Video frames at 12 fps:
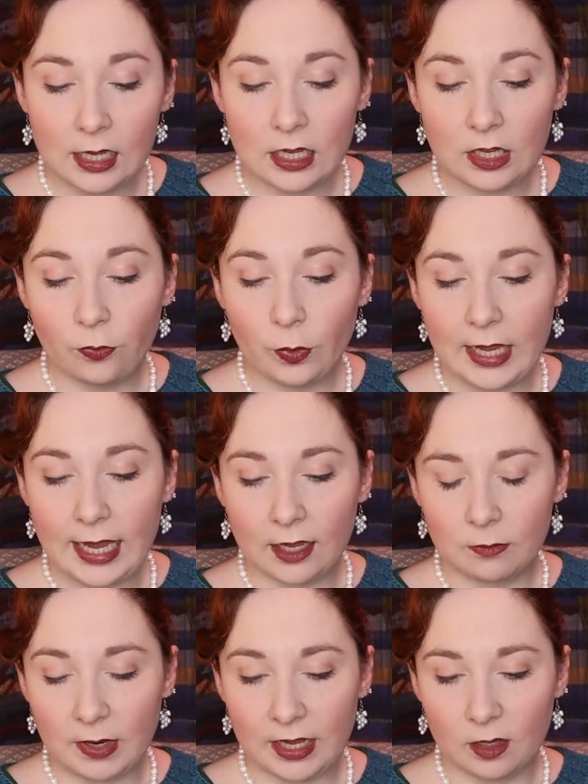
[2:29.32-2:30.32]
If we
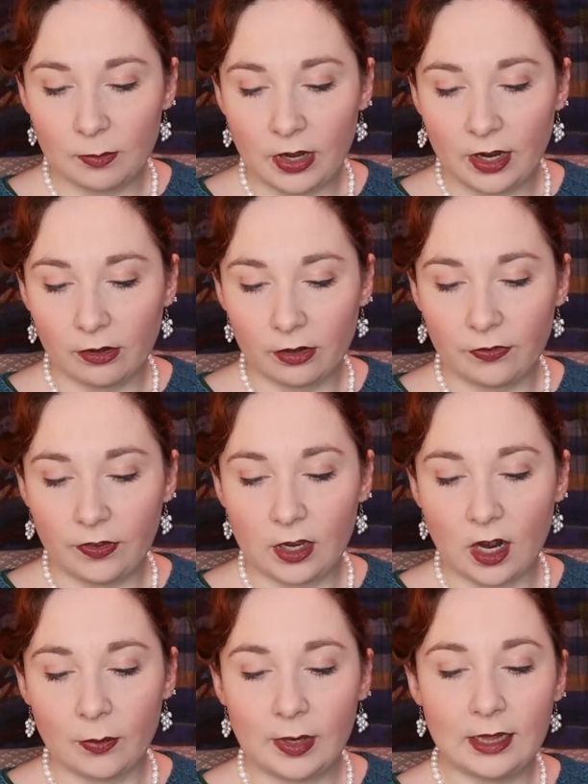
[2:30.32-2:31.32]
can't buy the biography,
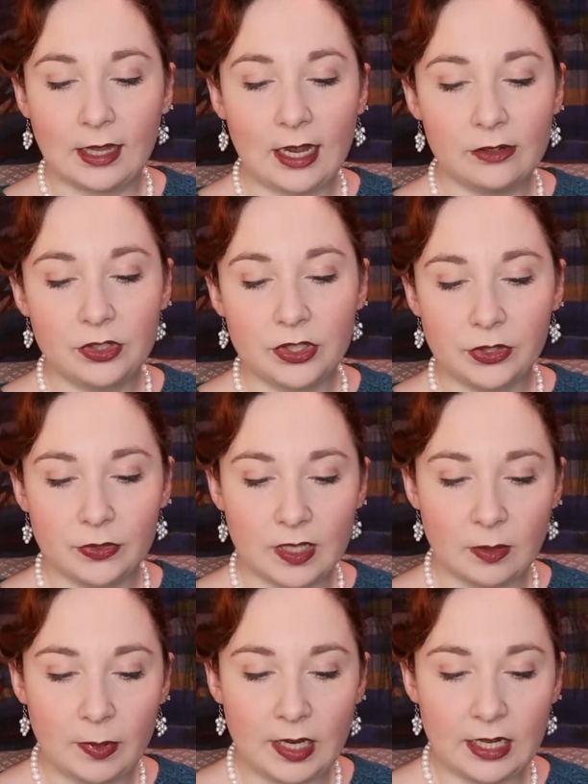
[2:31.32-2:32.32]
are we allowed to use
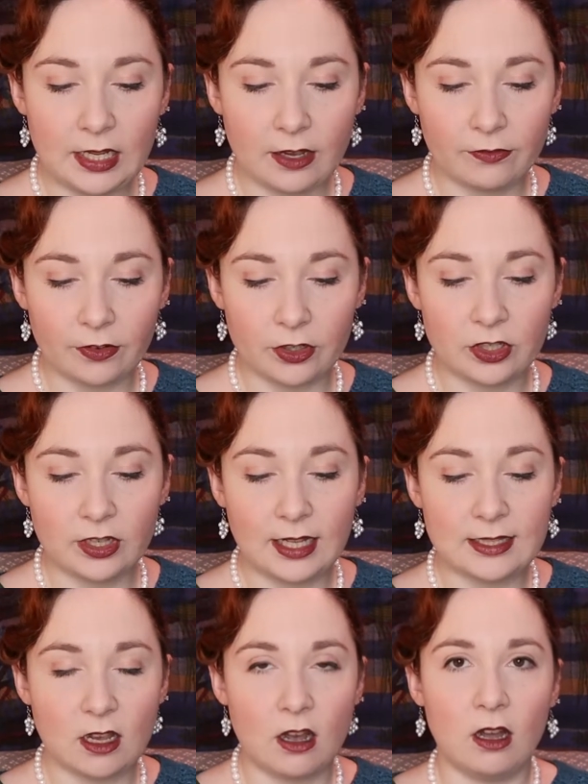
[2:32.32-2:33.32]
a PDF version
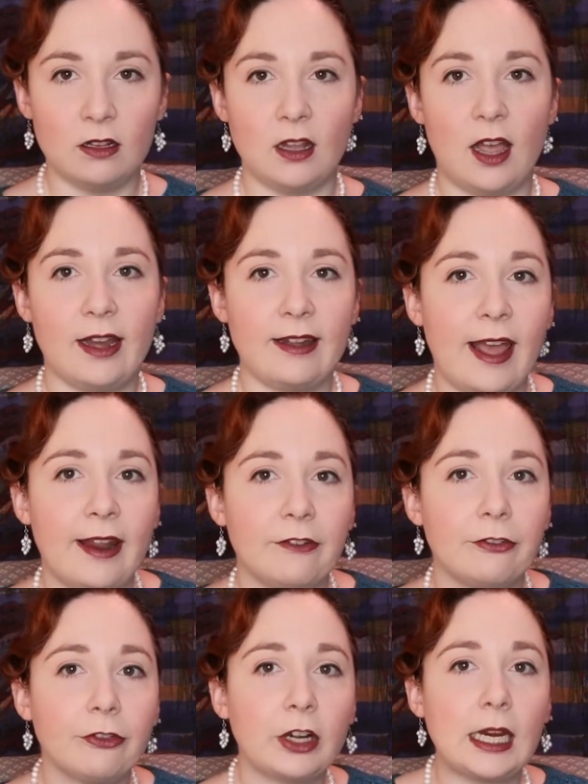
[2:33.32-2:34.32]
that's online and
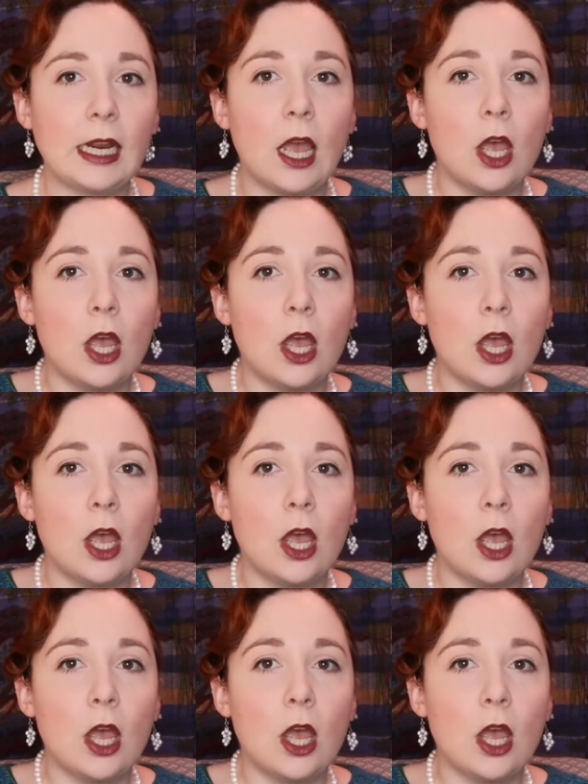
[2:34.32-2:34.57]
free?